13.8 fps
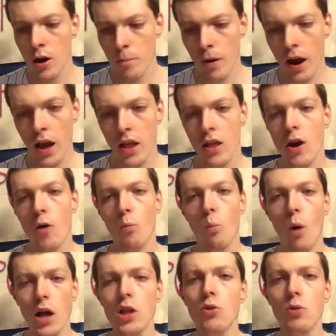But
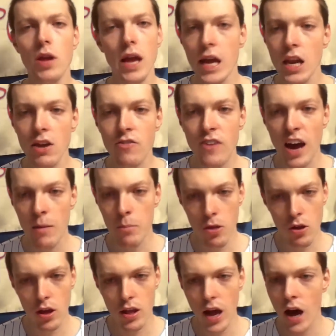$185
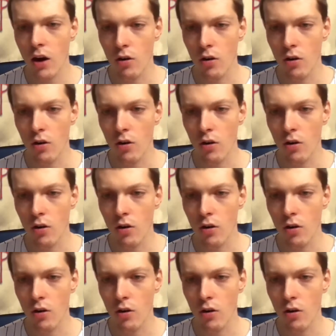million